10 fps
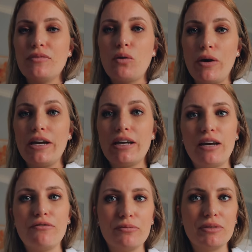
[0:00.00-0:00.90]
the way it
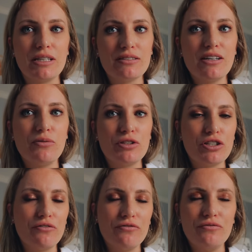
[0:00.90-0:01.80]
came from Tesla,
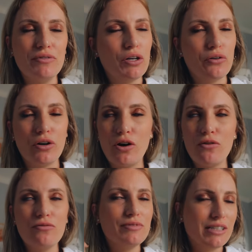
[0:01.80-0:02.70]
which if you don't know,